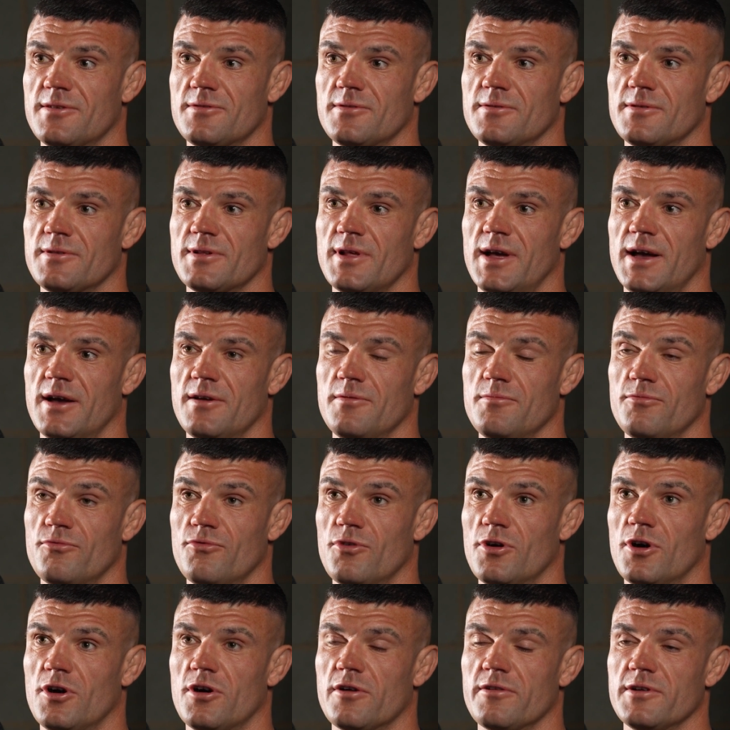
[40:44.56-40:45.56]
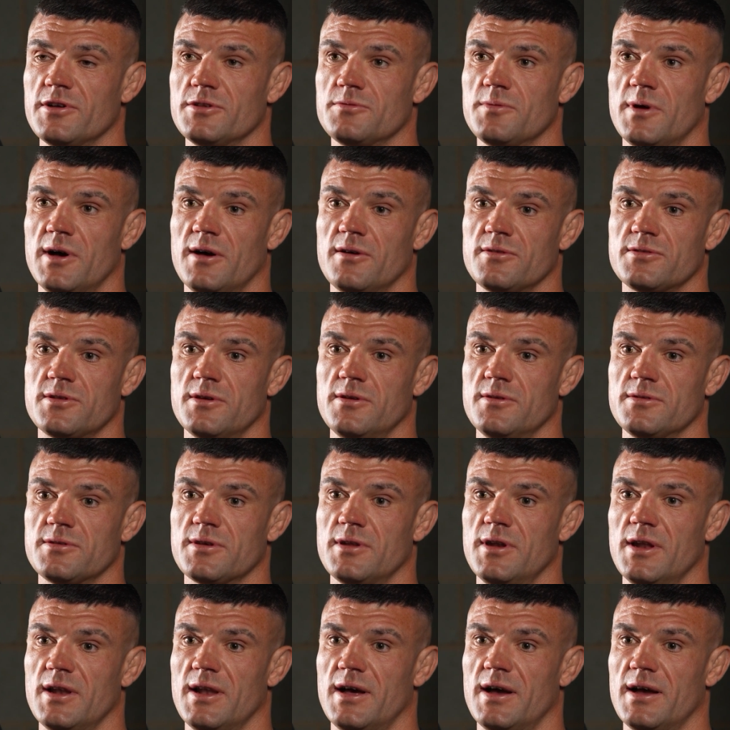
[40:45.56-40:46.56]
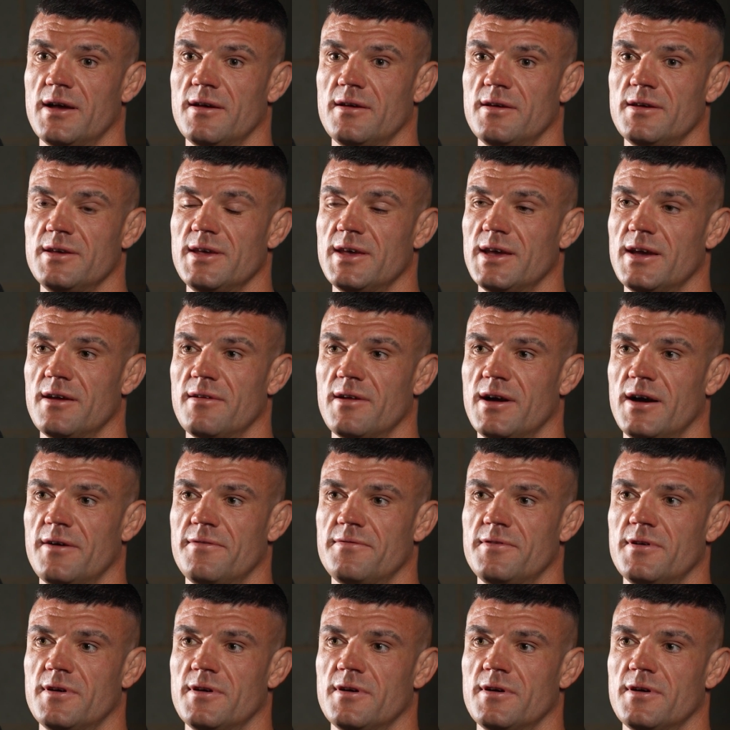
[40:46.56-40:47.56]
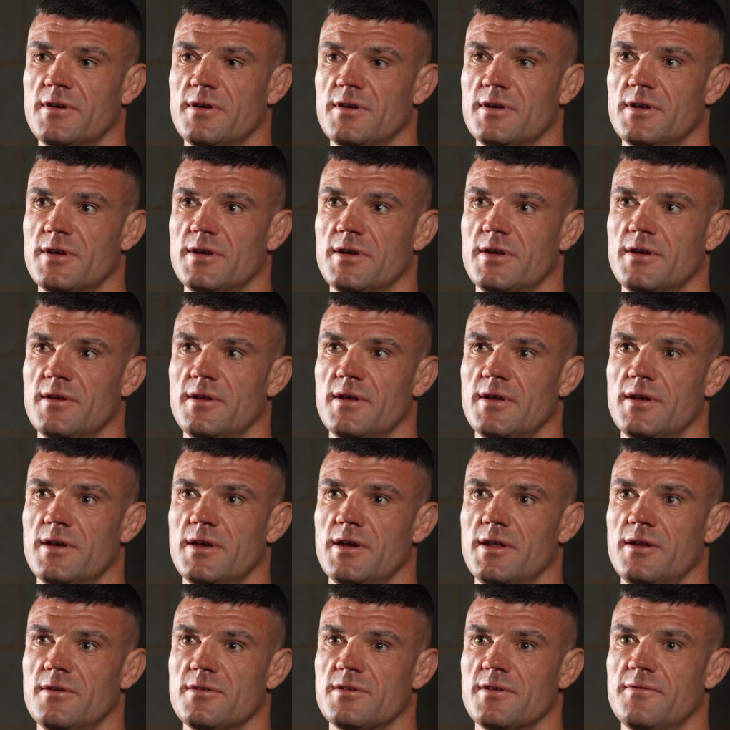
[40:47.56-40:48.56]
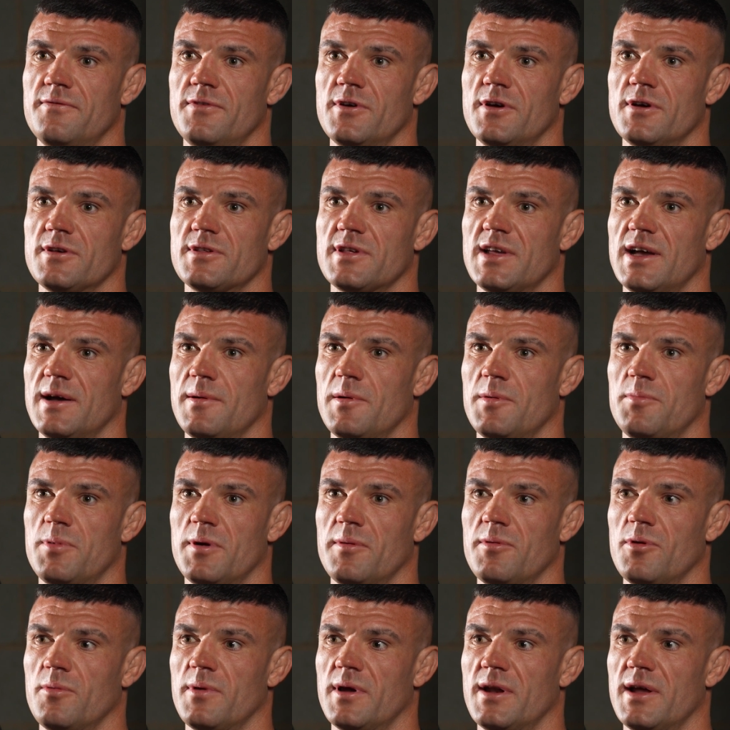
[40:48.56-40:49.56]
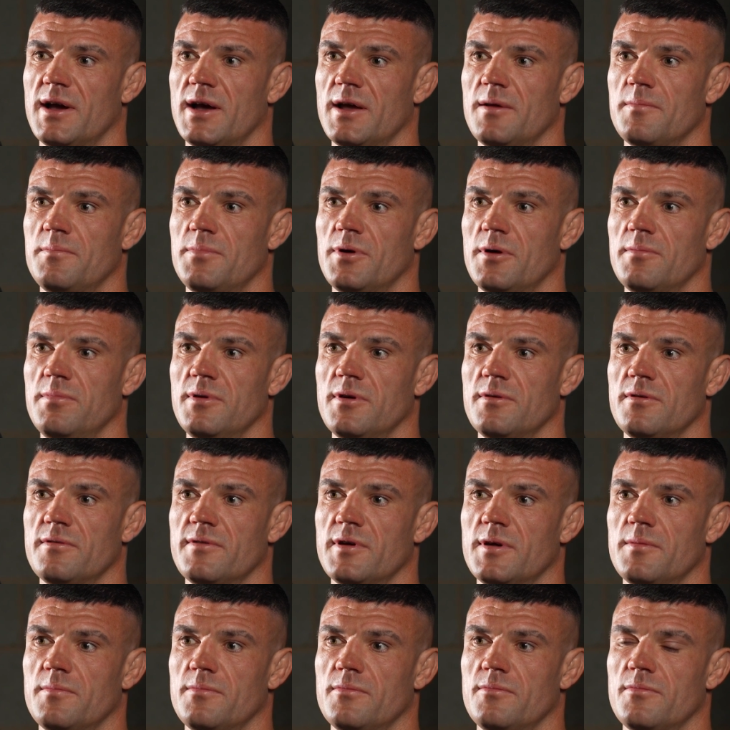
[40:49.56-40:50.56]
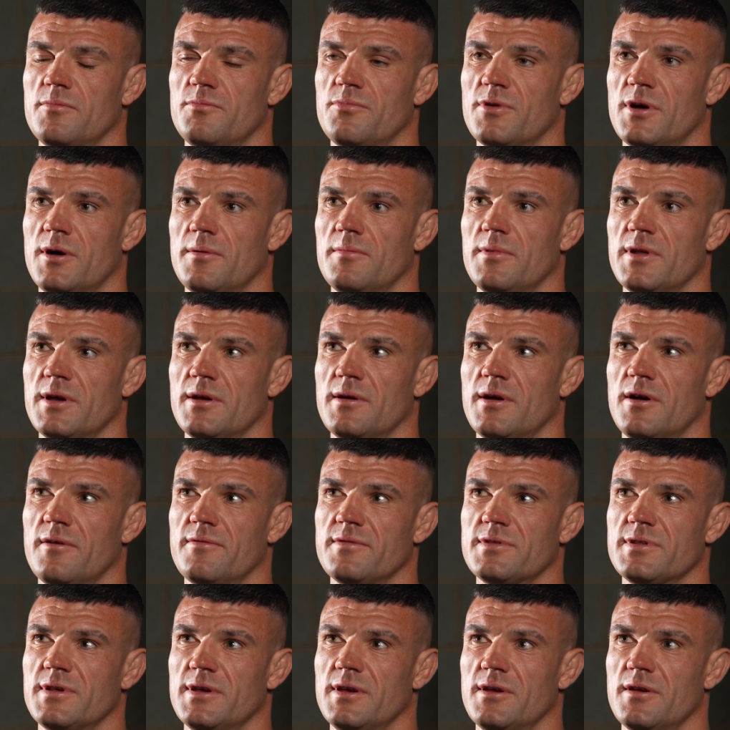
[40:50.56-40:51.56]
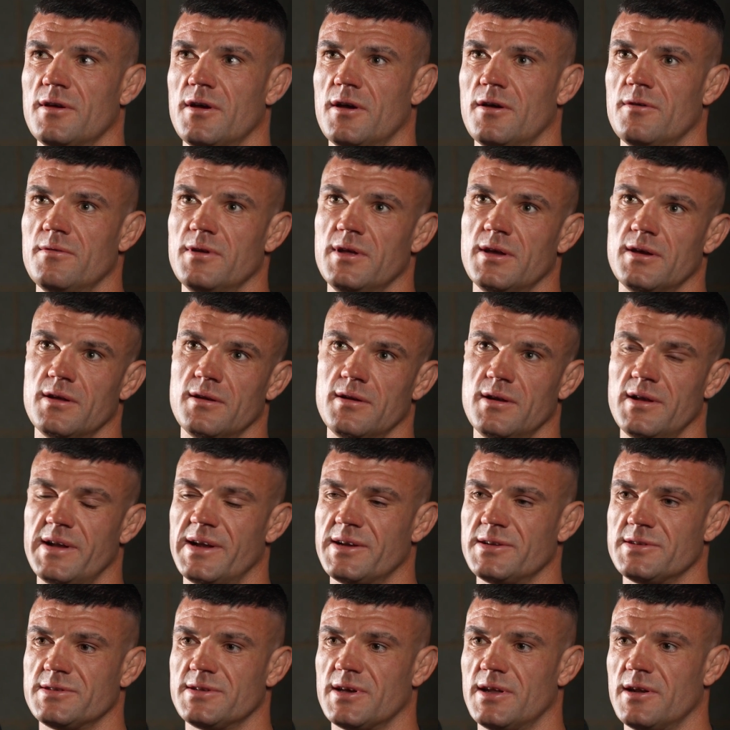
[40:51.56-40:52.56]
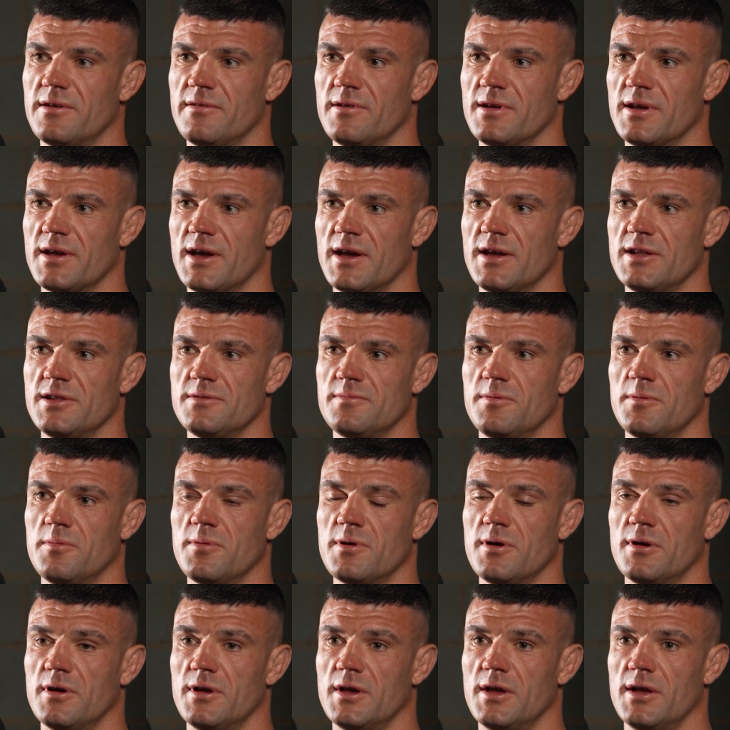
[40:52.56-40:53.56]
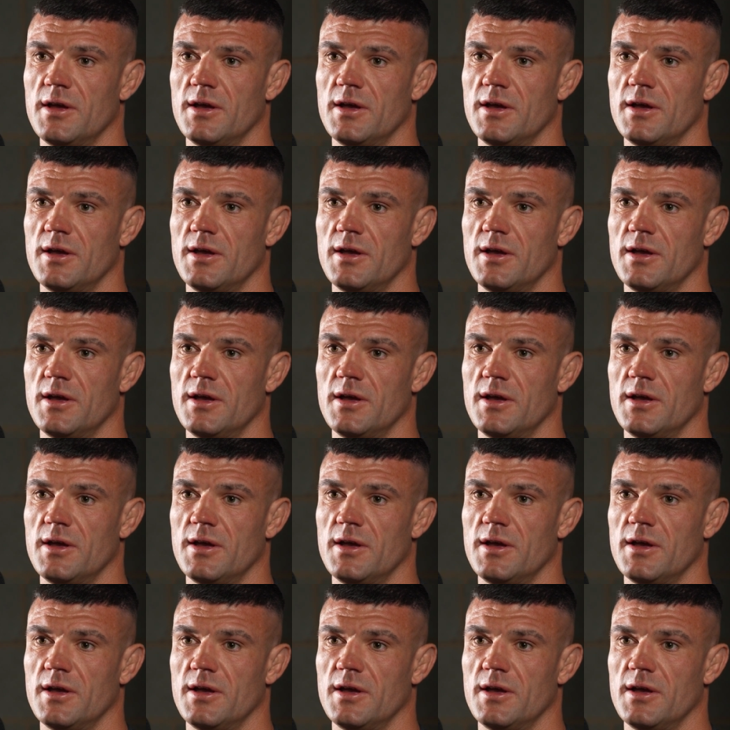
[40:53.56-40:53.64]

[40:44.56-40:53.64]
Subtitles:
was like raw as well, so it was only like a year after, and it was the first time I probably went out in public with it properly, obviously only at Leisure Centre in Gainsborough, but